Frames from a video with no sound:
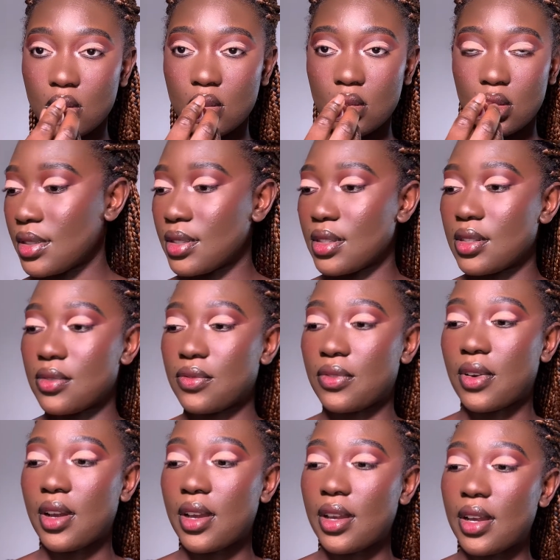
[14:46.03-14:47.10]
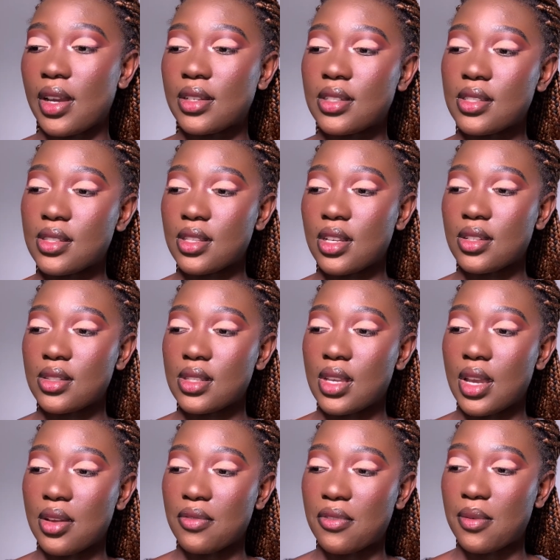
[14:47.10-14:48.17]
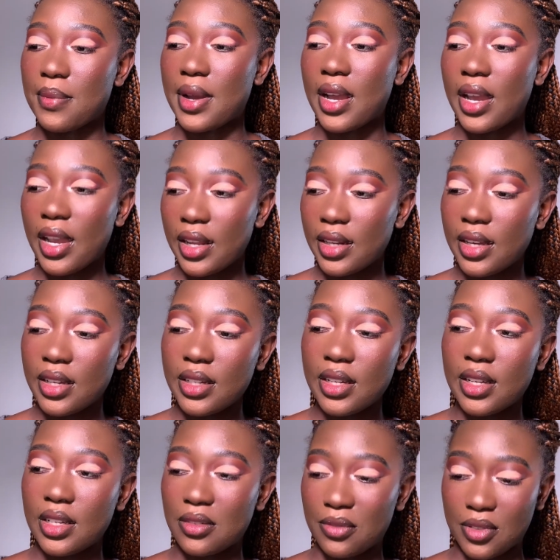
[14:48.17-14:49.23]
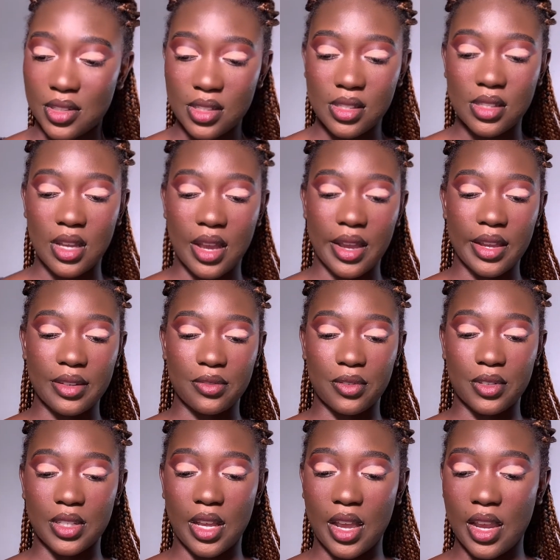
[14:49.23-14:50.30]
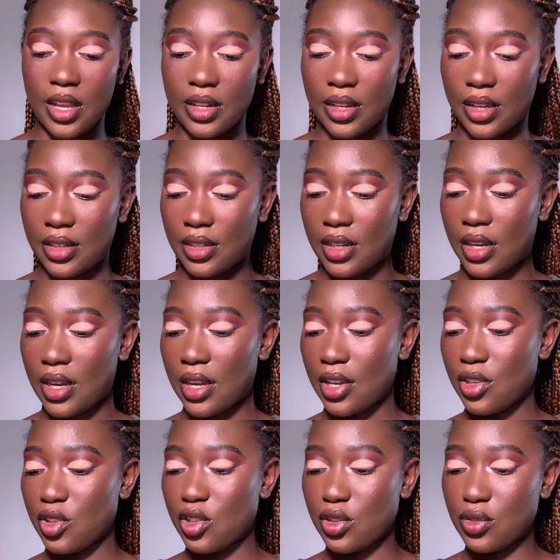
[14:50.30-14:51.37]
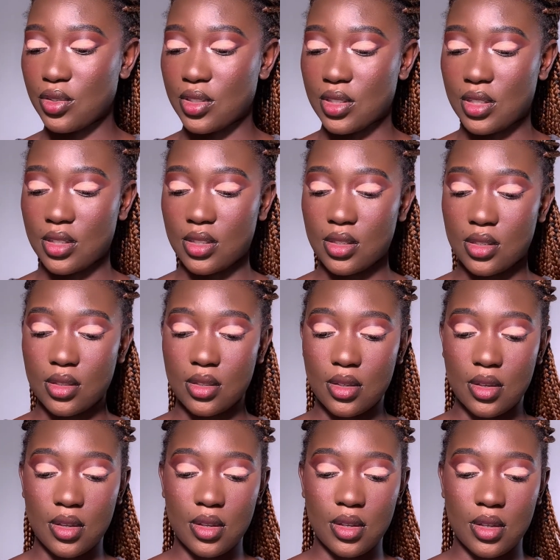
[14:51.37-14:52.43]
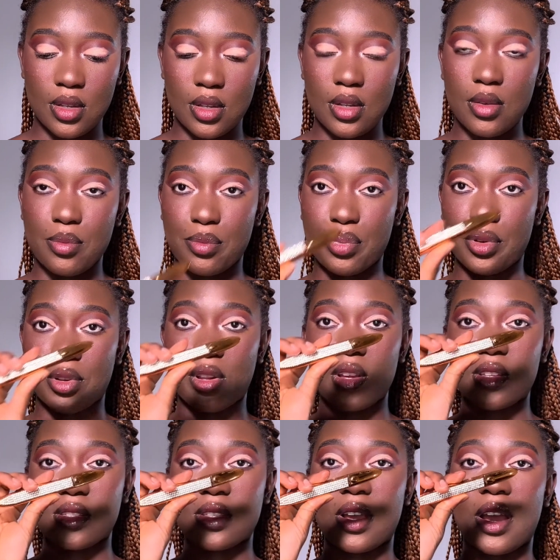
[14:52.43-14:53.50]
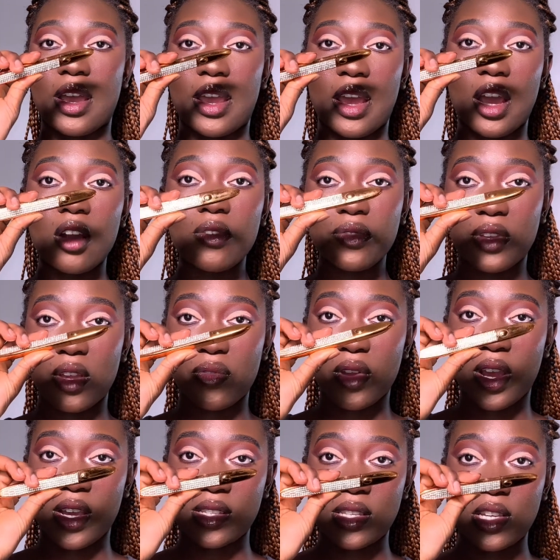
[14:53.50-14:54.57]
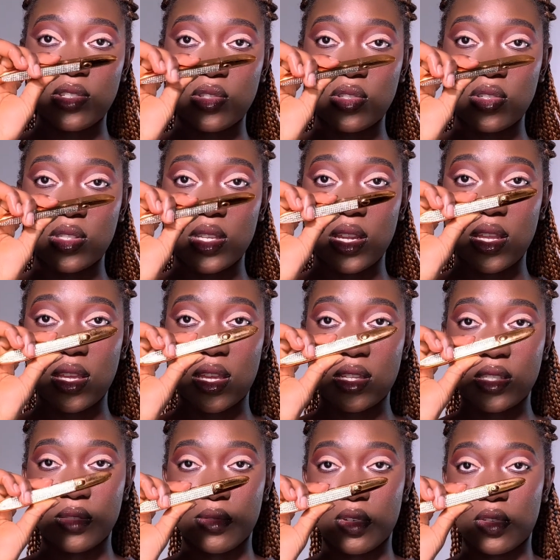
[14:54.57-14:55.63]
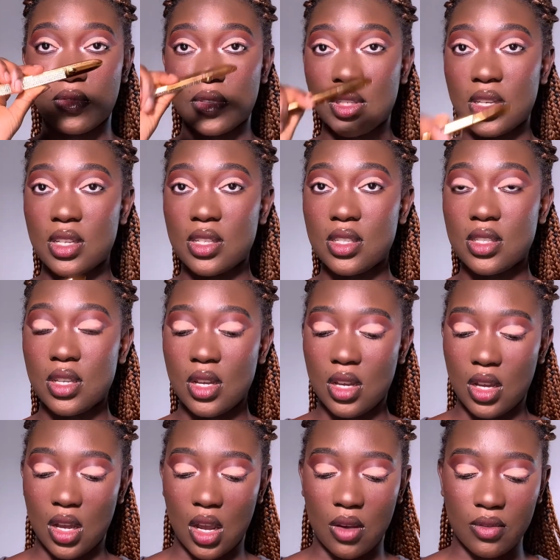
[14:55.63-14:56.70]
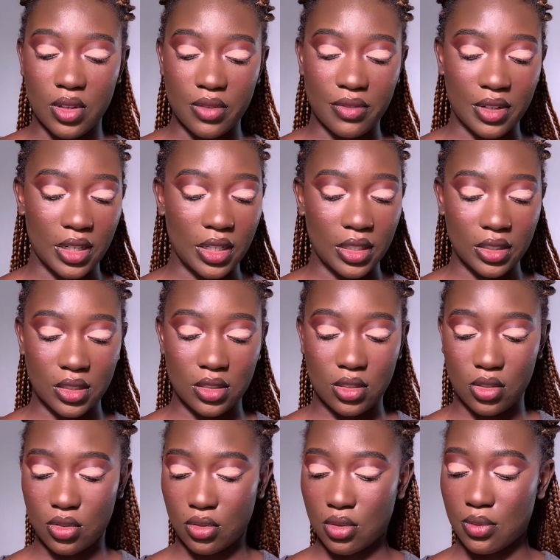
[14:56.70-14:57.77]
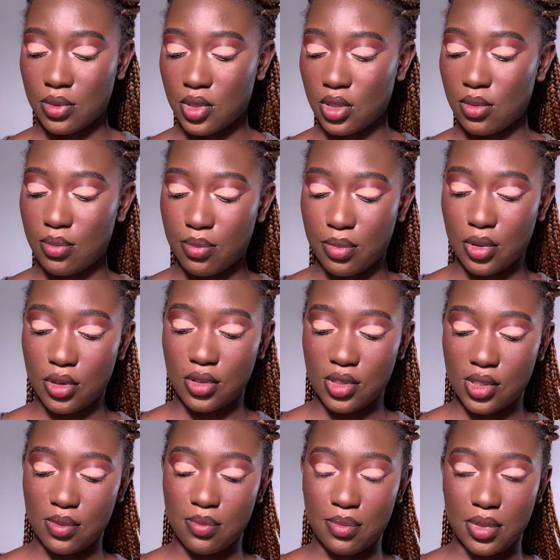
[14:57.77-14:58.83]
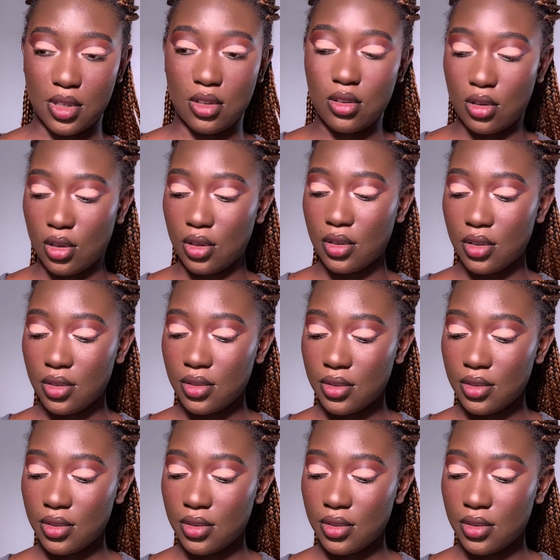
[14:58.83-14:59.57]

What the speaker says: This is fine, and it's now time for my eyeliner. And for the eyeliner, I use this products that I have here. If you guys are interested in getting one of these, I'll leave a link in the description box below.